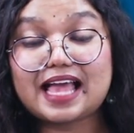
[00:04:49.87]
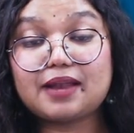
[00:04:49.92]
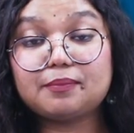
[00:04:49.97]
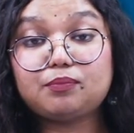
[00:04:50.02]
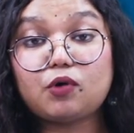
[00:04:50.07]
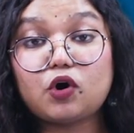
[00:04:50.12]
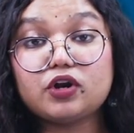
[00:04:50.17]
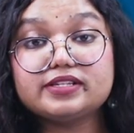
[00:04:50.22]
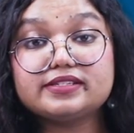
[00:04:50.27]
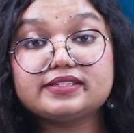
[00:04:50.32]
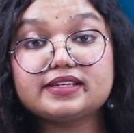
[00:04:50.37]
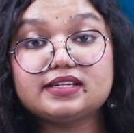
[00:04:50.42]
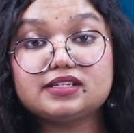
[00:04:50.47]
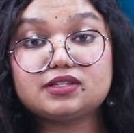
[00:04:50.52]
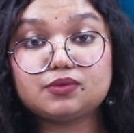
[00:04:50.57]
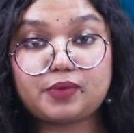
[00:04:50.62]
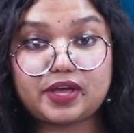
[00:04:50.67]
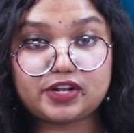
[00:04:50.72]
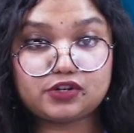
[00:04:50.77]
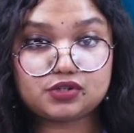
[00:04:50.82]
and policy
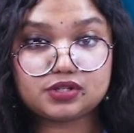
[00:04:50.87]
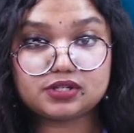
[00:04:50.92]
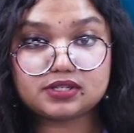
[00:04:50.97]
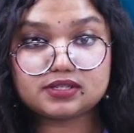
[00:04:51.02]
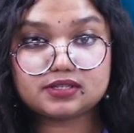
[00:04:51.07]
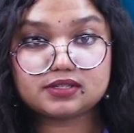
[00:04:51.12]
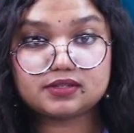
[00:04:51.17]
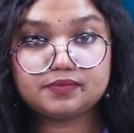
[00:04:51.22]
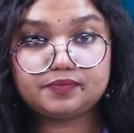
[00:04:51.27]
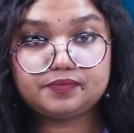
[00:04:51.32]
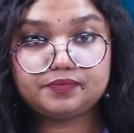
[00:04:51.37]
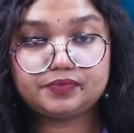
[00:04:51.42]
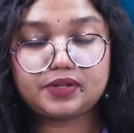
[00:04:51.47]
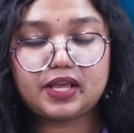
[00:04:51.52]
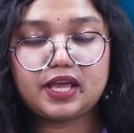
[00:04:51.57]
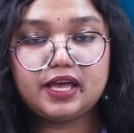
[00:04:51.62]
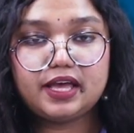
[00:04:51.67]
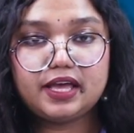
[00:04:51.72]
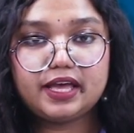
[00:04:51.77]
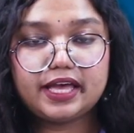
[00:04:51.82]
interventions.
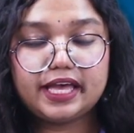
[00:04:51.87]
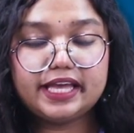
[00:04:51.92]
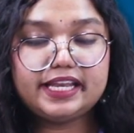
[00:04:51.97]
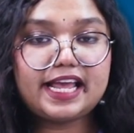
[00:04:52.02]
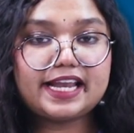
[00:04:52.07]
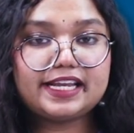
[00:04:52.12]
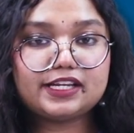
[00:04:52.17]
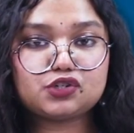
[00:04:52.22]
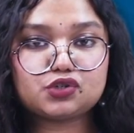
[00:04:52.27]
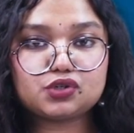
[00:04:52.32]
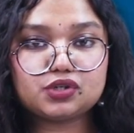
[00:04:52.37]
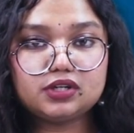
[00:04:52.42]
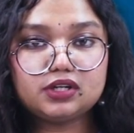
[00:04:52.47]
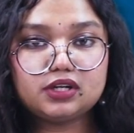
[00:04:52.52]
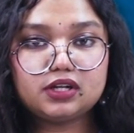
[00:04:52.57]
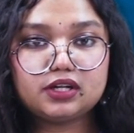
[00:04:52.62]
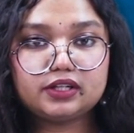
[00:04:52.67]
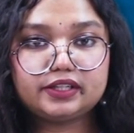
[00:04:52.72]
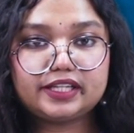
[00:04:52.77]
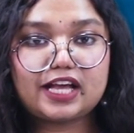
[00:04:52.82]
In addition,
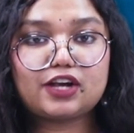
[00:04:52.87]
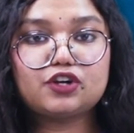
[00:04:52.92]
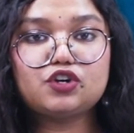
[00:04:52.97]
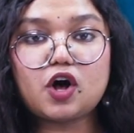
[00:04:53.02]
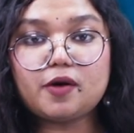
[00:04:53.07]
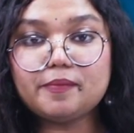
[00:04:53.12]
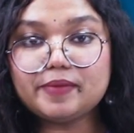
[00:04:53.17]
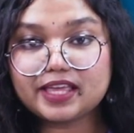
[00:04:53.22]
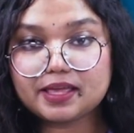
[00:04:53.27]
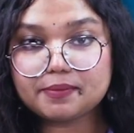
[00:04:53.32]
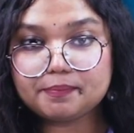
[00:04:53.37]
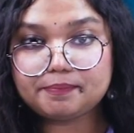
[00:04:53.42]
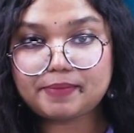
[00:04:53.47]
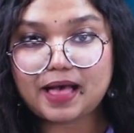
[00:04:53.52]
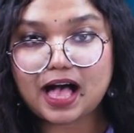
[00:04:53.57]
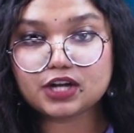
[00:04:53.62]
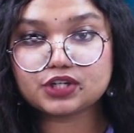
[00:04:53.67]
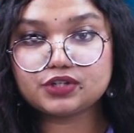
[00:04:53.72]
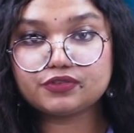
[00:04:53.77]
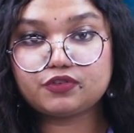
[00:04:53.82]
the economic
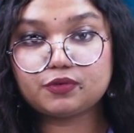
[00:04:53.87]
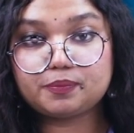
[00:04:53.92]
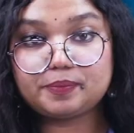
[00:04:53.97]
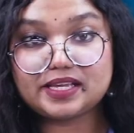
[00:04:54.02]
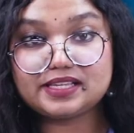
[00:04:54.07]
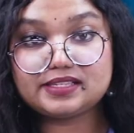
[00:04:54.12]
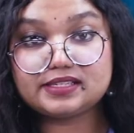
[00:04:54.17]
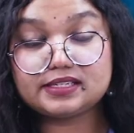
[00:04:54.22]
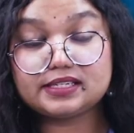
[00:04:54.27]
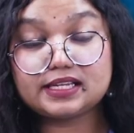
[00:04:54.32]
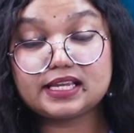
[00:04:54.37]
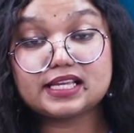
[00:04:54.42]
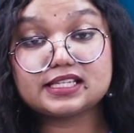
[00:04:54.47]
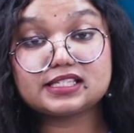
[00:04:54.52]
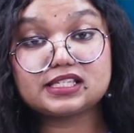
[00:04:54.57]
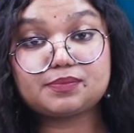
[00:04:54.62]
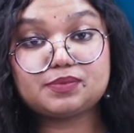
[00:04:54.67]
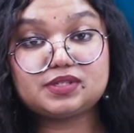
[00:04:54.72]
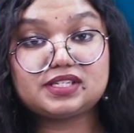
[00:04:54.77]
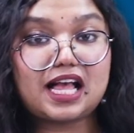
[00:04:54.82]
impact of obesity is
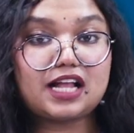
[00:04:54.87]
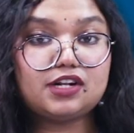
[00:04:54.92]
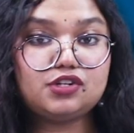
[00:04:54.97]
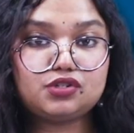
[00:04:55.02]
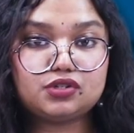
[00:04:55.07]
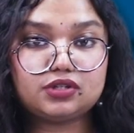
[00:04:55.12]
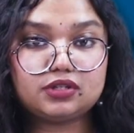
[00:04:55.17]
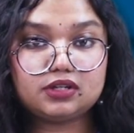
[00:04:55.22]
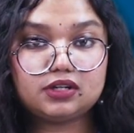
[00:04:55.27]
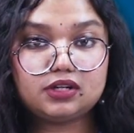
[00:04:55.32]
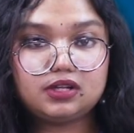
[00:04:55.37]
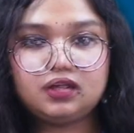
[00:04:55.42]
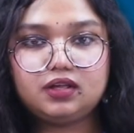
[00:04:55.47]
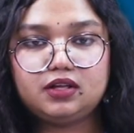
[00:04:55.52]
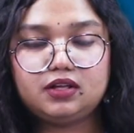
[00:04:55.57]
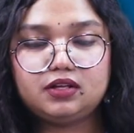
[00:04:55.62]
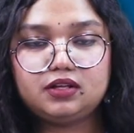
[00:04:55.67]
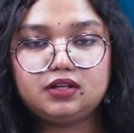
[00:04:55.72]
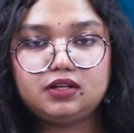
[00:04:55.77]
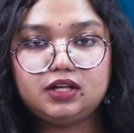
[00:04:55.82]
substantial.
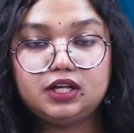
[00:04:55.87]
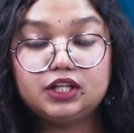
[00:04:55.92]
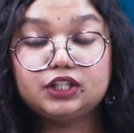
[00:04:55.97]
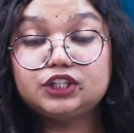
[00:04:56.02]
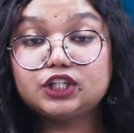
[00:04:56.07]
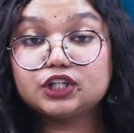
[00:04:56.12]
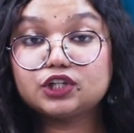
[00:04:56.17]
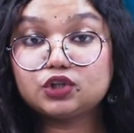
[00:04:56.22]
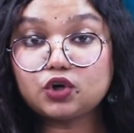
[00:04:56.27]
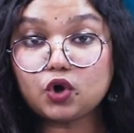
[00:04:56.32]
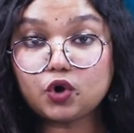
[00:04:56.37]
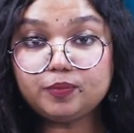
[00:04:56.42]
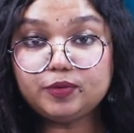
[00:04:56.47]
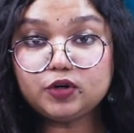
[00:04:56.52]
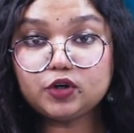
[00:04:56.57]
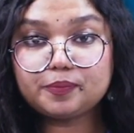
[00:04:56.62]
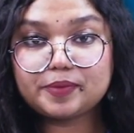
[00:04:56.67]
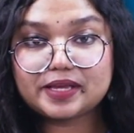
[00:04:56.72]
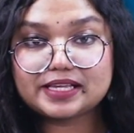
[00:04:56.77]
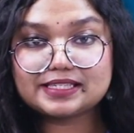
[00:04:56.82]
The
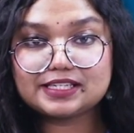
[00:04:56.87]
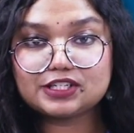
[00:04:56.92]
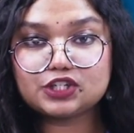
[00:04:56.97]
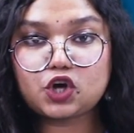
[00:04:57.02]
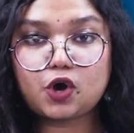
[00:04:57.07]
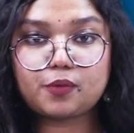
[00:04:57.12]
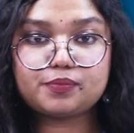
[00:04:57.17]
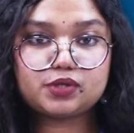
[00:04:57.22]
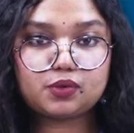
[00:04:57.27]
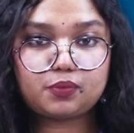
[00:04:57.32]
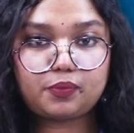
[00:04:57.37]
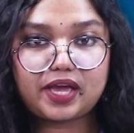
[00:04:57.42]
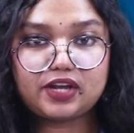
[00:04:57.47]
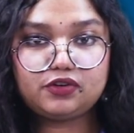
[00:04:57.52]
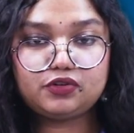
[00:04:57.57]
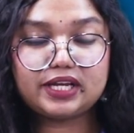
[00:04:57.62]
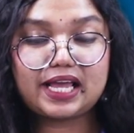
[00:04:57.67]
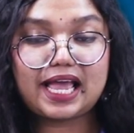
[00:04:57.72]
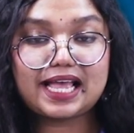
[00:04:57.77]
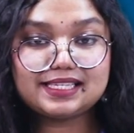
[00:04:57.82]
Global Obesity
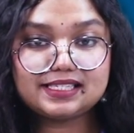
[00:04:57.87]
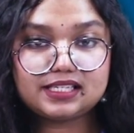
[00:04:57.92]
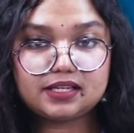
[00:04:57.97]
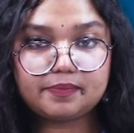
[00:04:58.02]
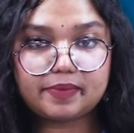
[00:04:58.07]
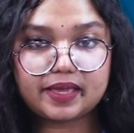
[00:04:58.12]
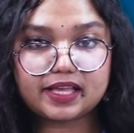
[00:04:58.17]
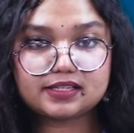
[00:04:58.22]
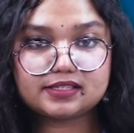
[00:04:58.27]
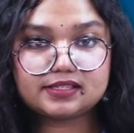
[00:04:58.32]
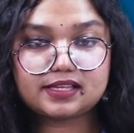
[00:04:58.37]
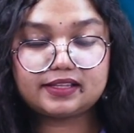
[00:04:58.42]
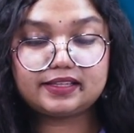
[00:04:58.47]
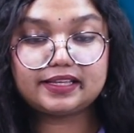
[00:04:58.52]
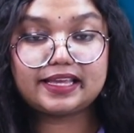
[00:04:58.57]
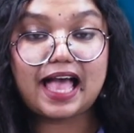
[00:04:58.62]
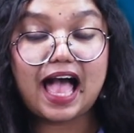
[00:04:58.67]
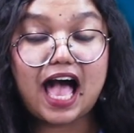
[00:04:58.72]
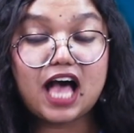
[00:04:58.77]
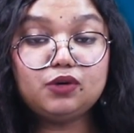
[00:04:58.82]
Observatory estimates that
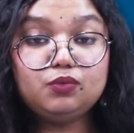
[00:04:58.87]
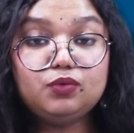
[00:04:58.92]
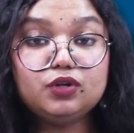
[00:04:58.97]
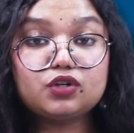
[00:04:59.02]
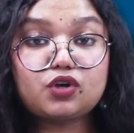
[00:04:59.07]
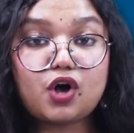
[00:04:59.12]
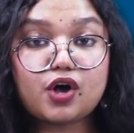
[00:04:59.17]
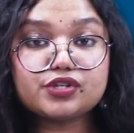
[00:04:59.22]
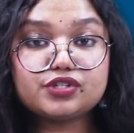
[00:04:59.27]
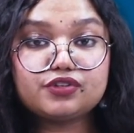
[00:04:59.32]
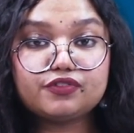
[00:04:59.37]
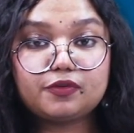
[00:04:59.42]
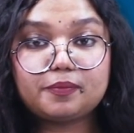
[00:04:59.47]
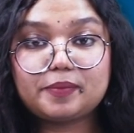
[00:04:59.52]
the annual cost of